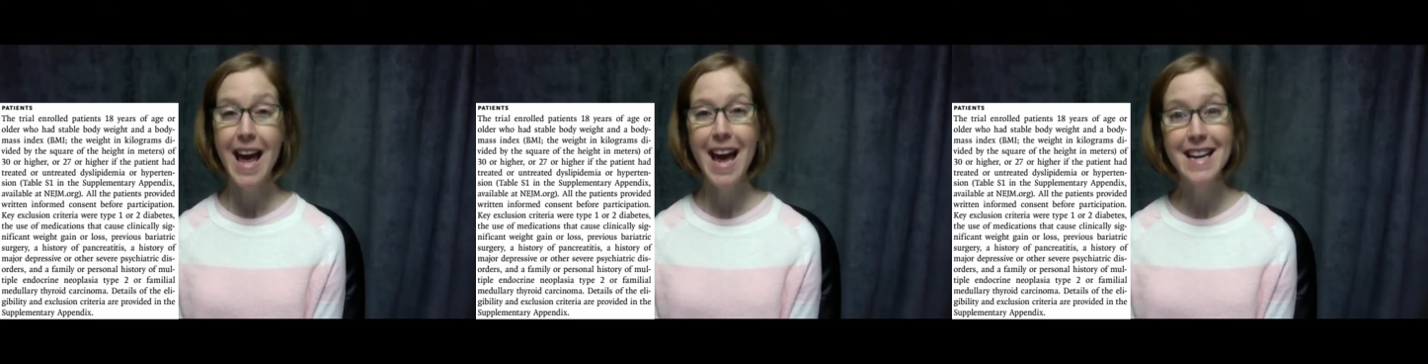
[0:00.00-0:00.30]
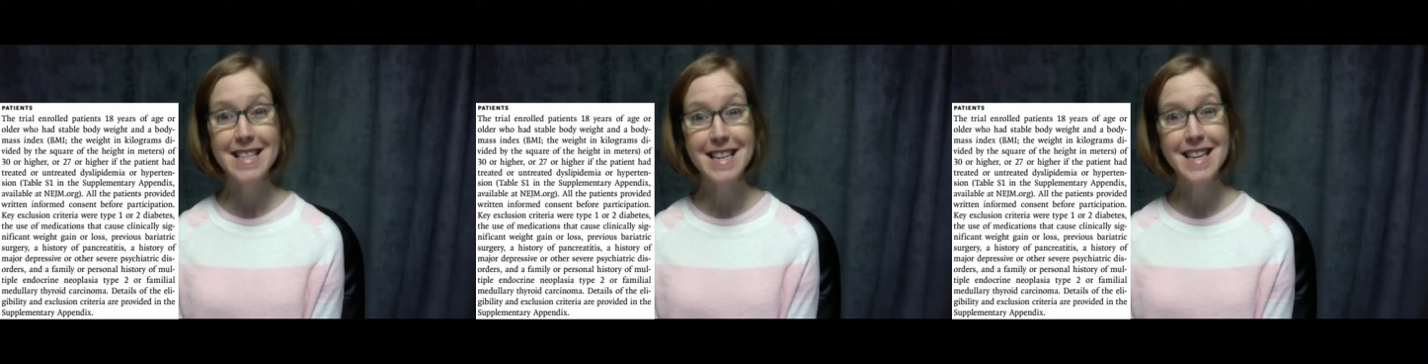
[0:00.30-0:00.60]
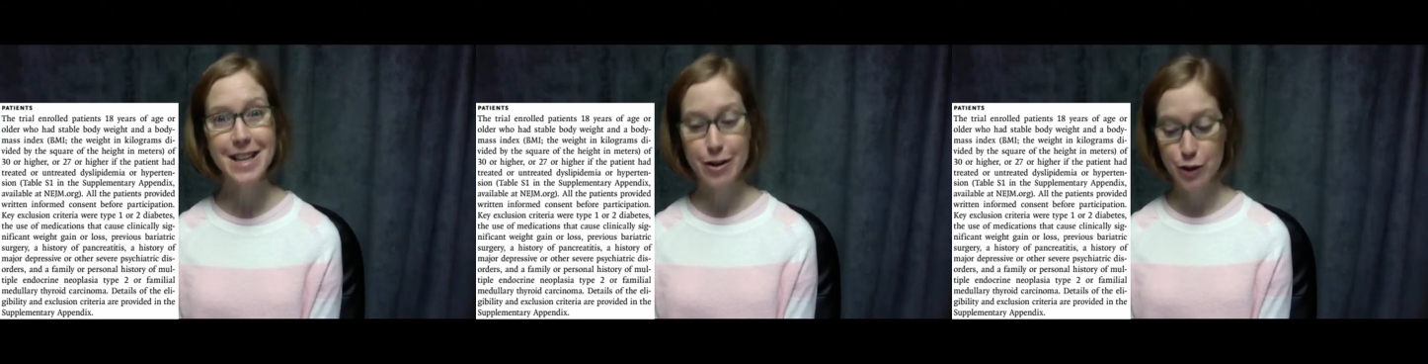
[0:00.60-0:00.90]

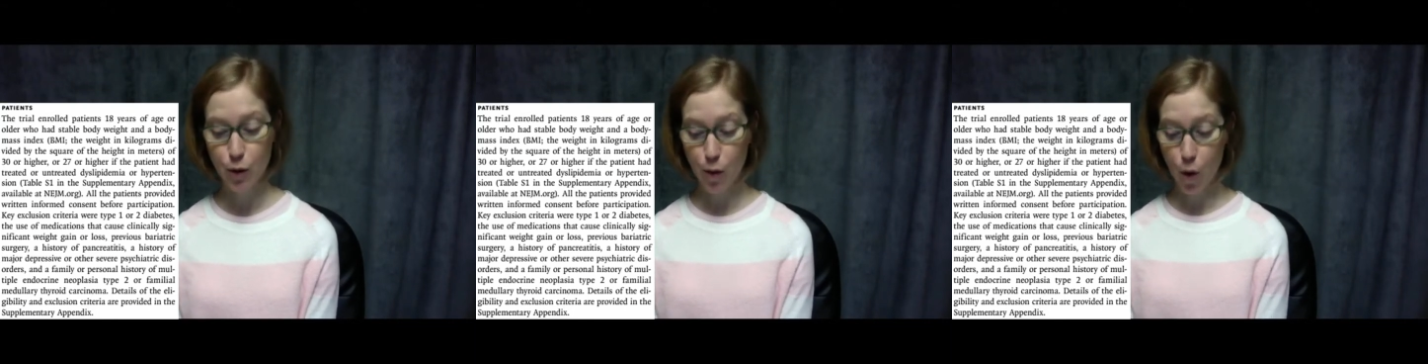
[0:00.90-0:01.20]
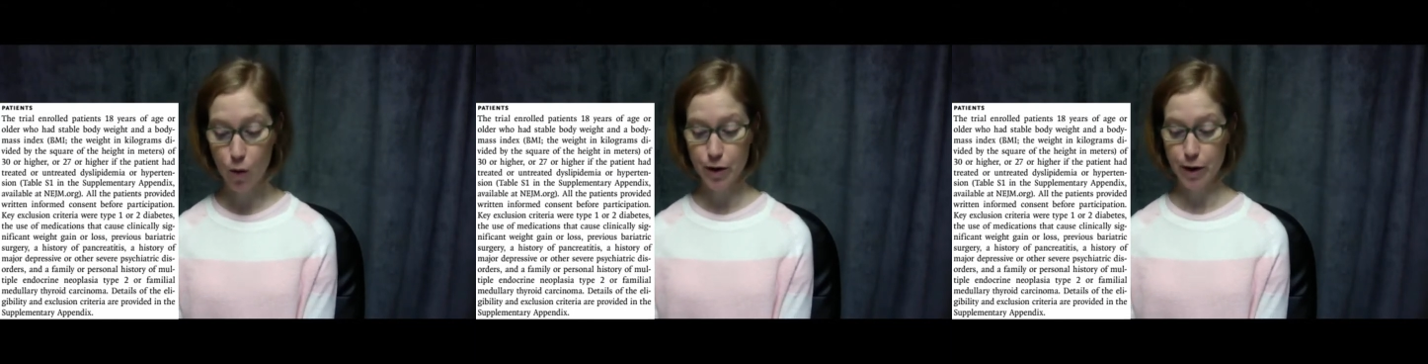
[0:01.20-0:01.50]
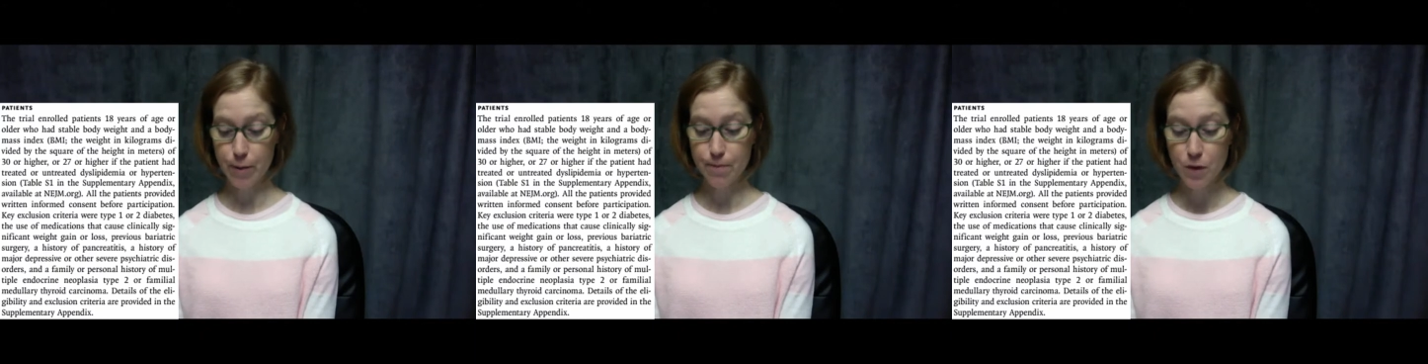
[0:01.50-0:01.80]
18 years or
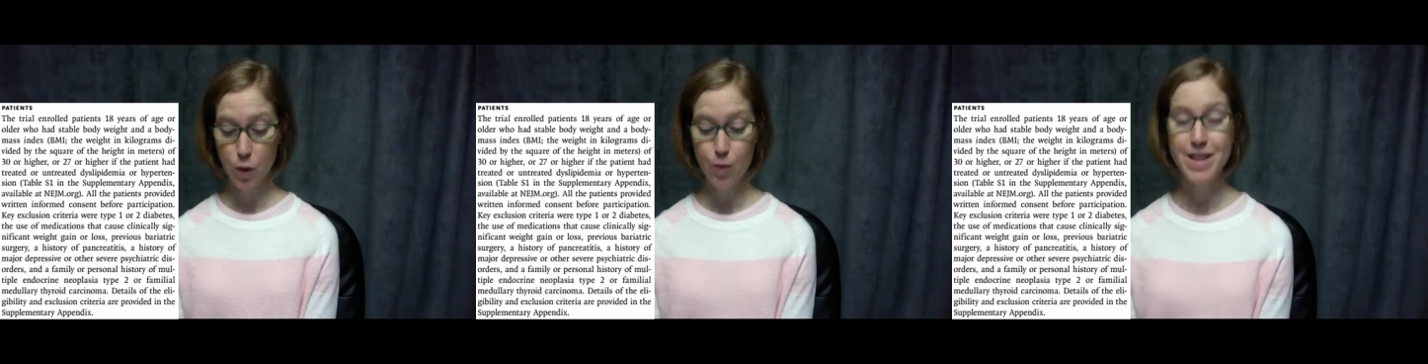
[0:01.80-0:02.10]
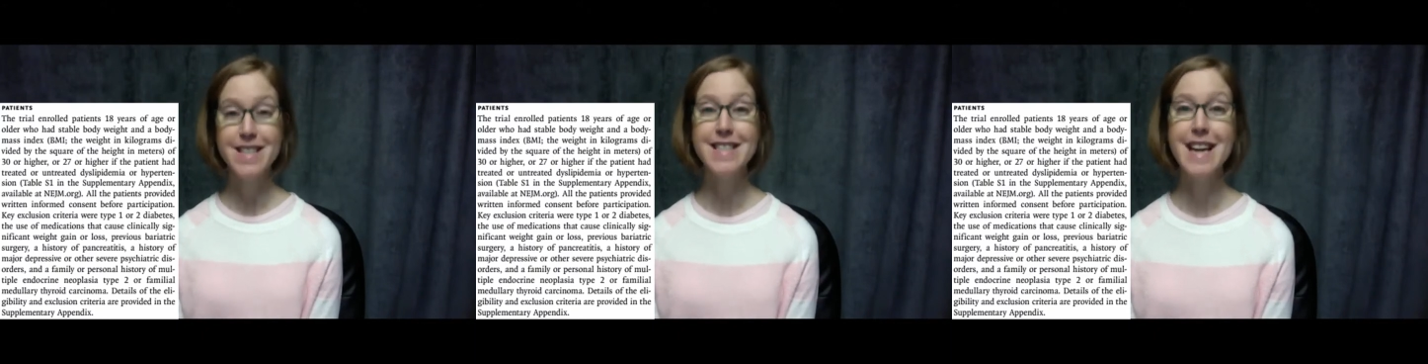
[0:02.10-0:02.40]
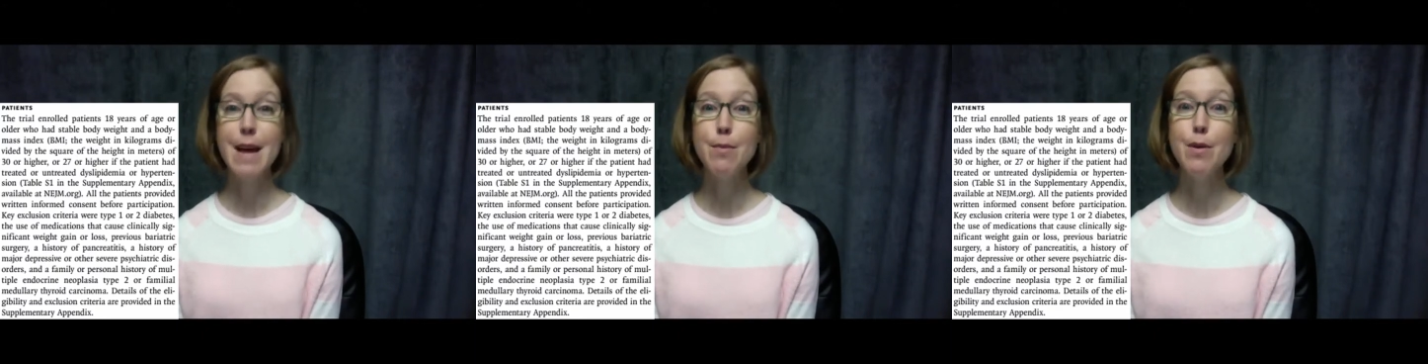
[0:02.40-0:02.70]
older with a
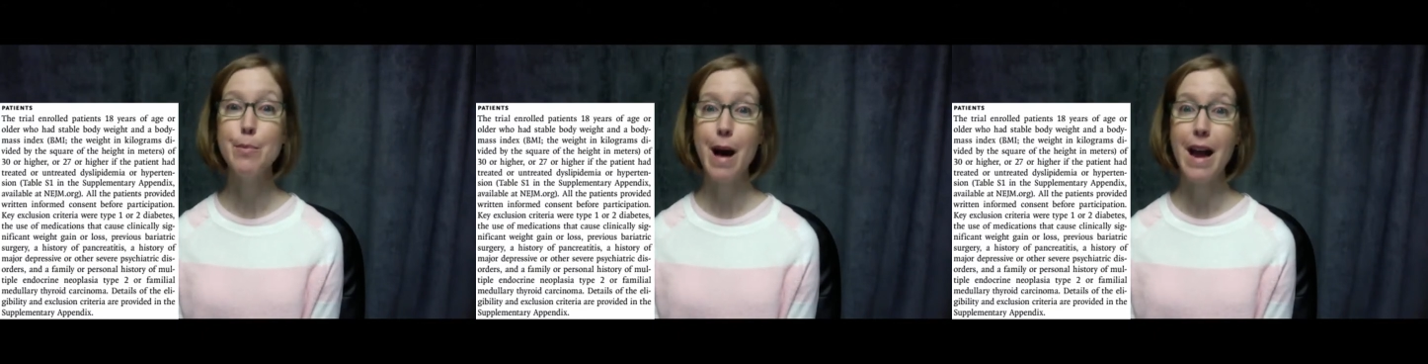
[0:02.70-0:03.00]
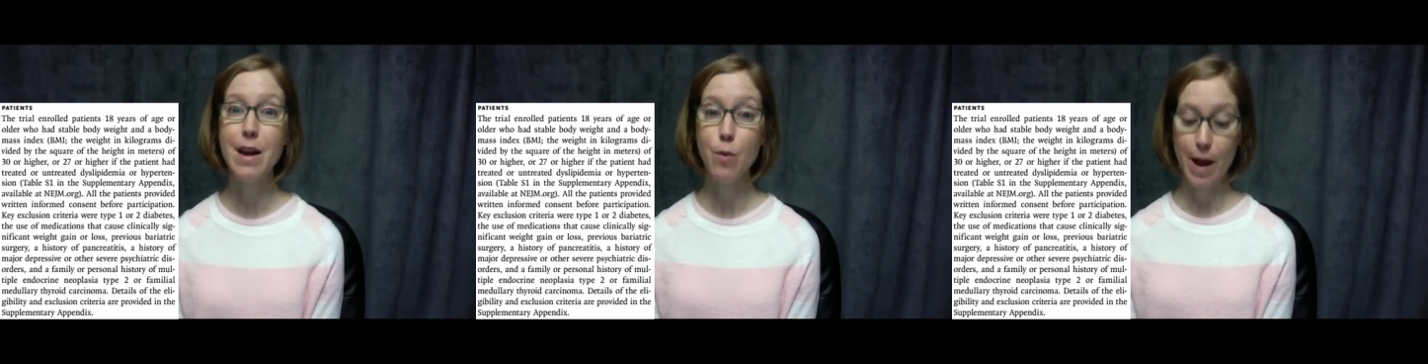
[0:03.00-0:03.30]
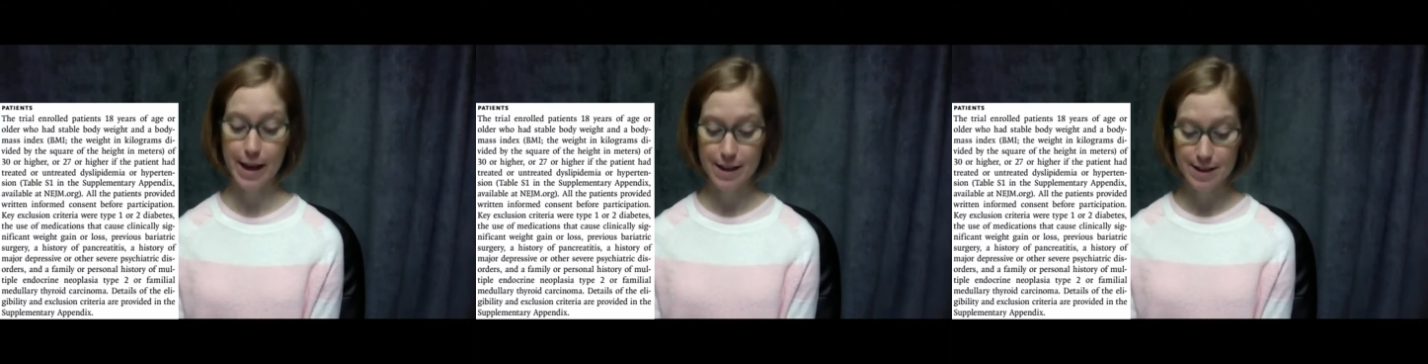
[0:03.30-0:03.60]
stable body
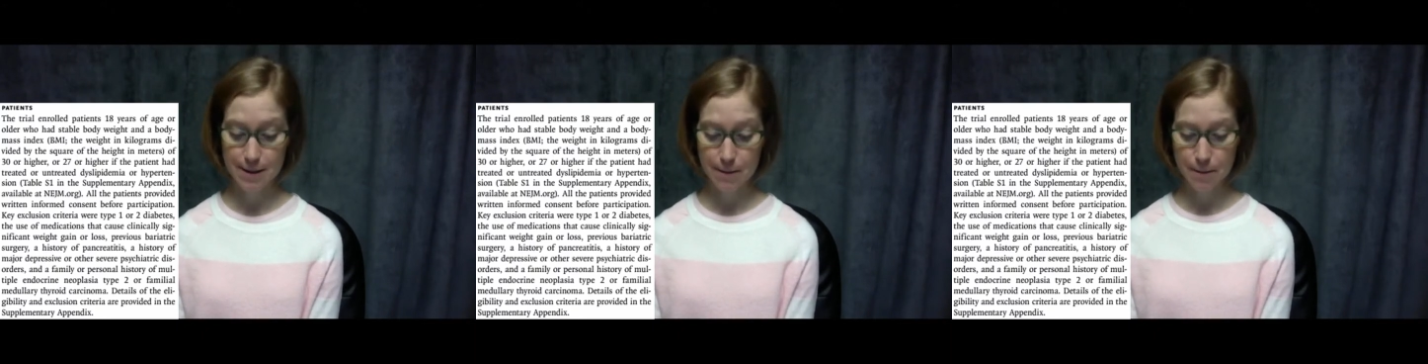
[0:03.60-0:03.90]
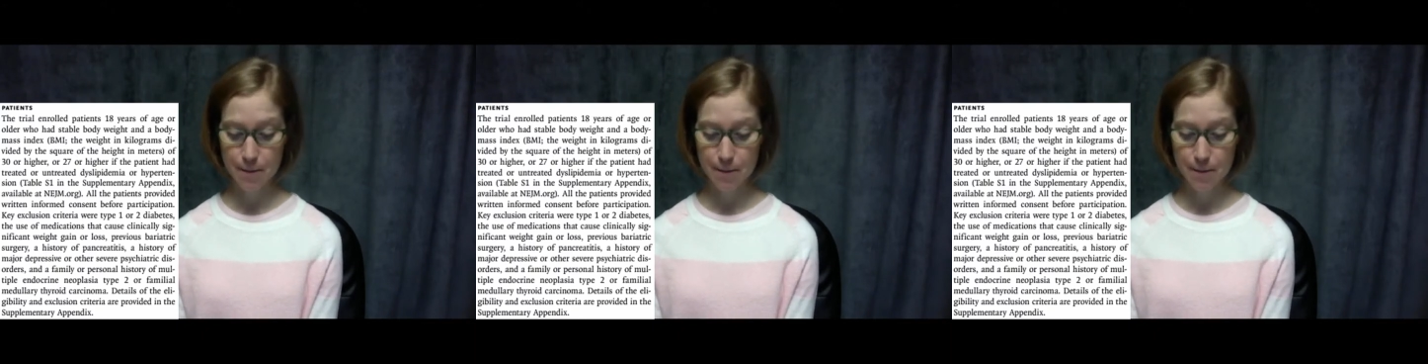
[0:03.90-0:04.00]
weight.